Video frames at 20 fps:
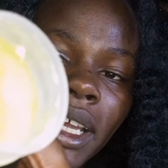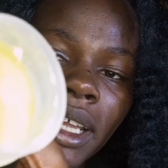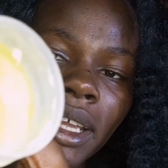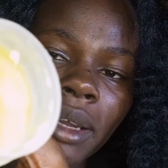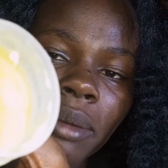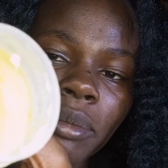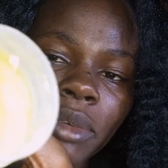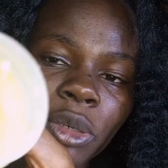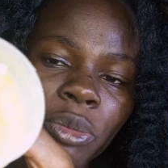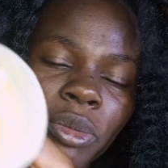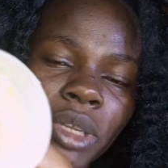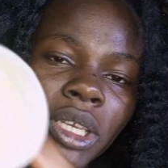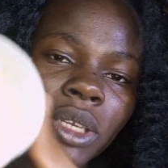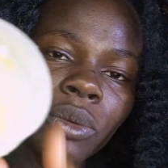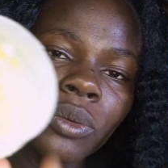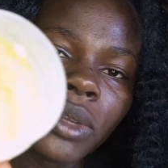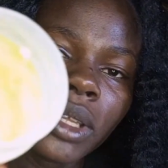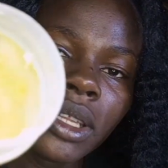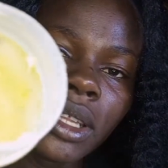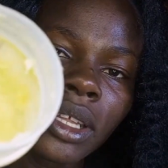I am
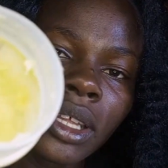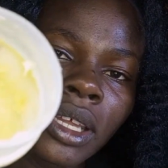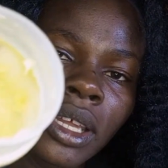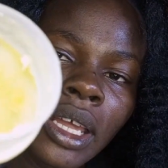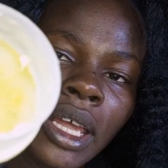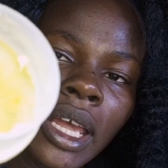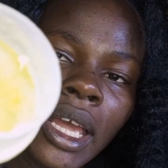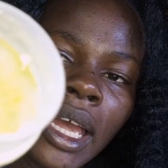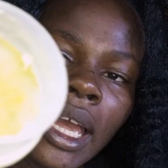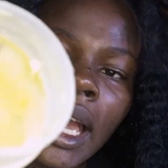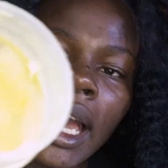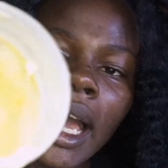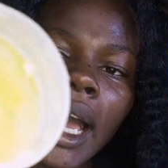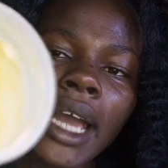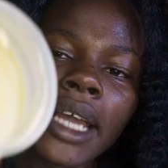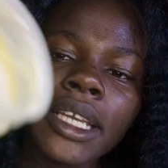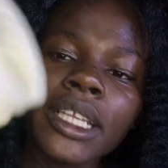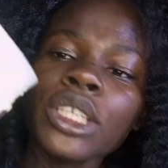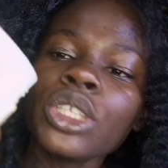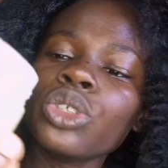remaining with.
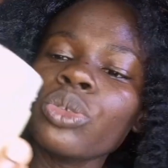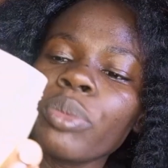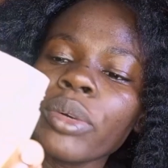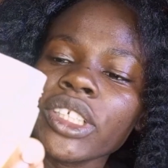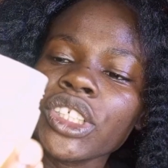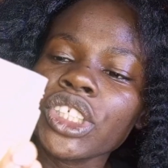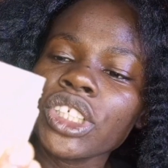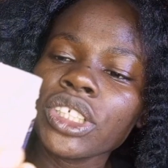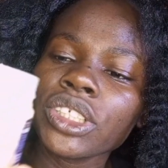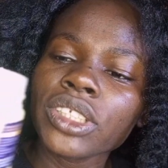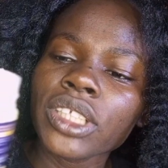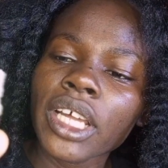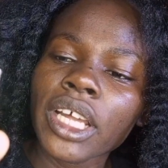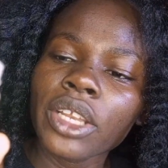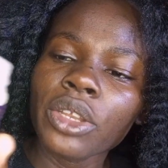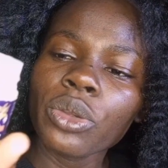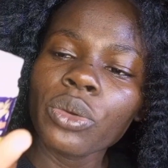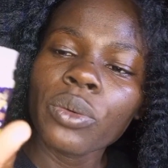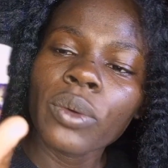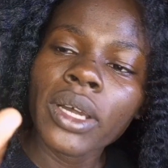I need to purchase a
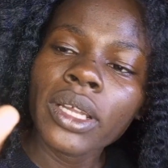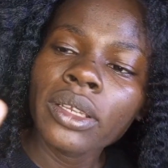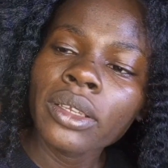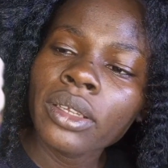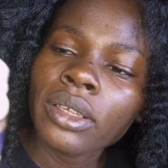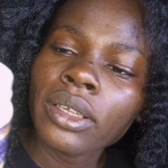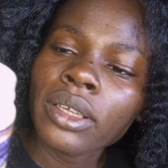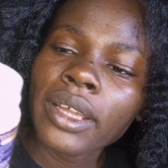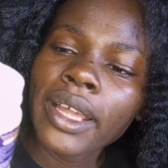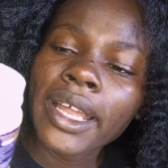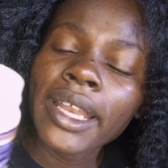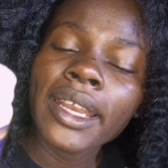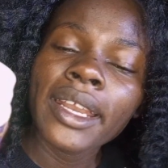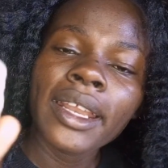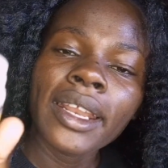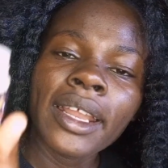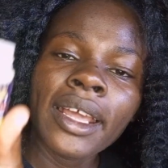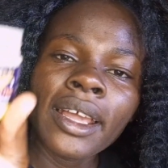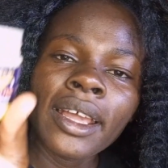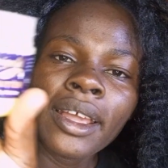new one, and
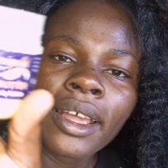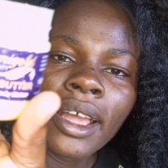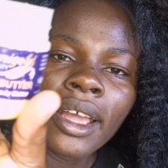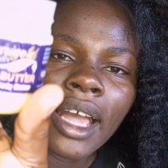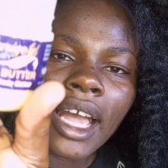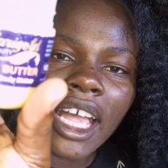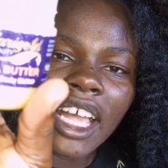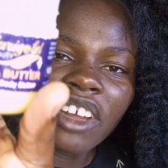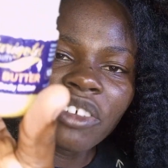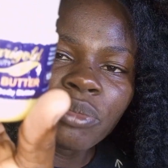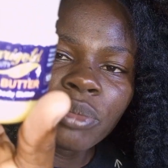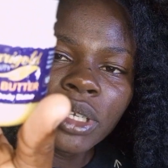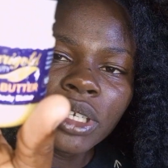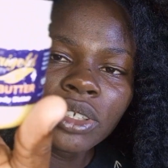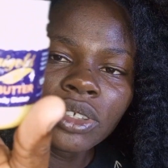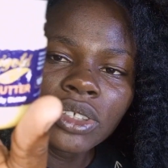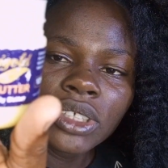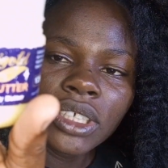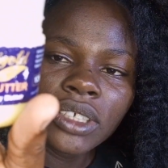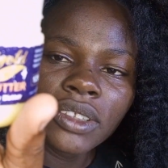I have been
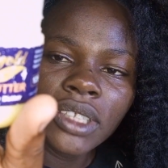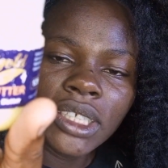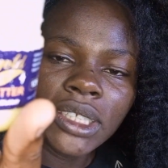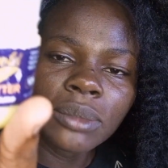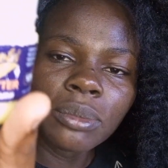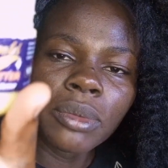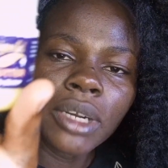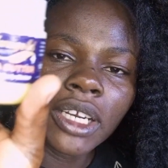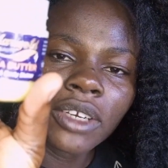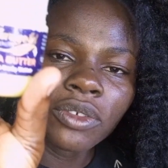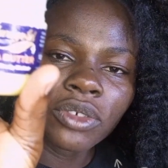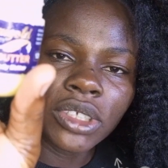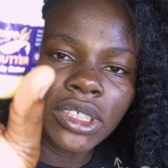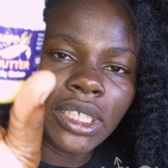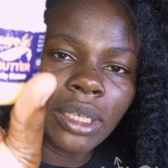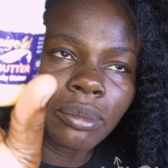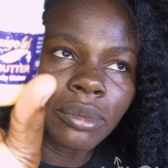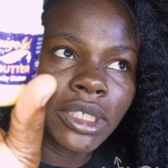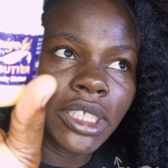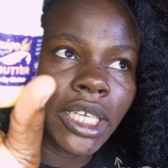using this brand for
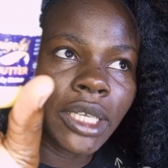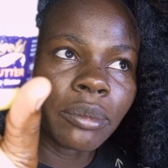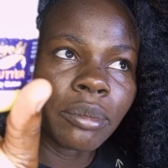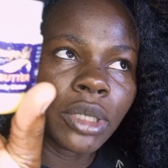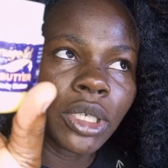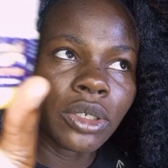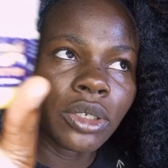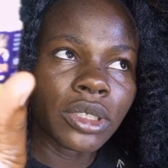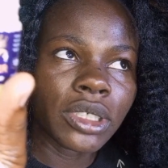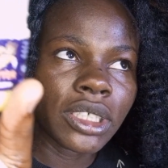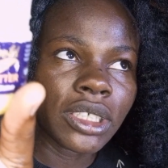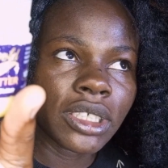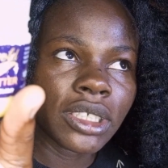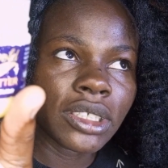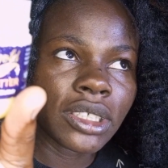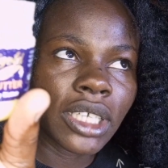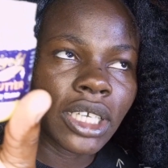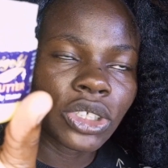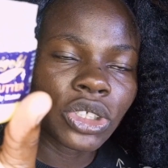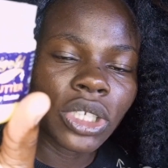some time because it
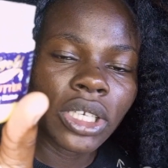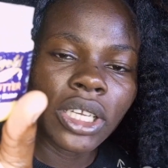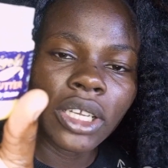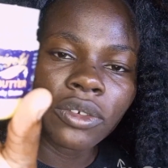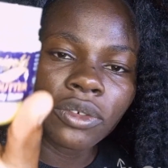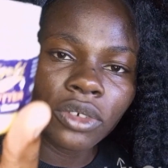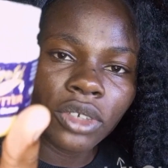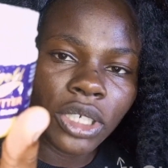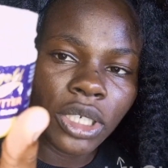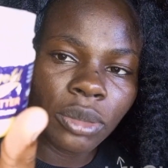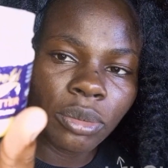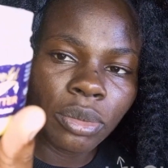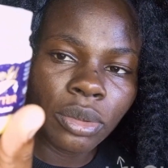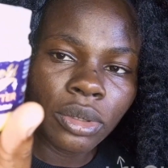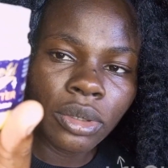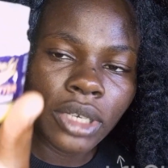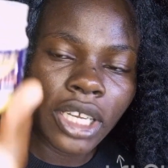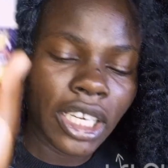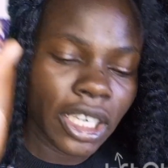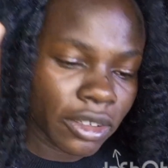is actually
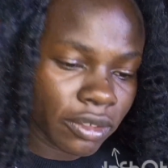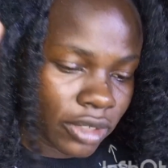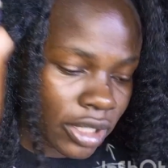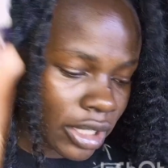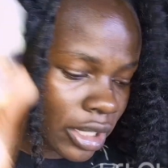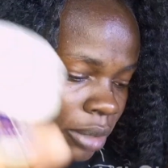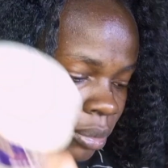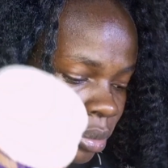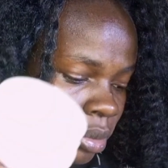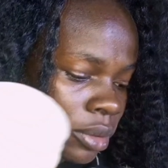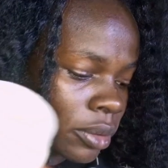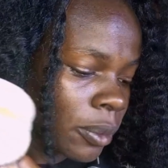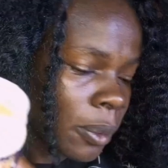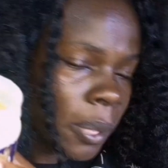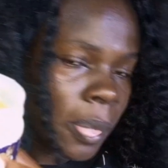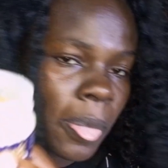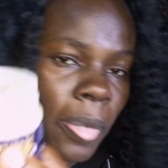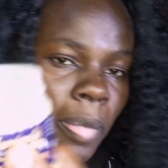affordable and available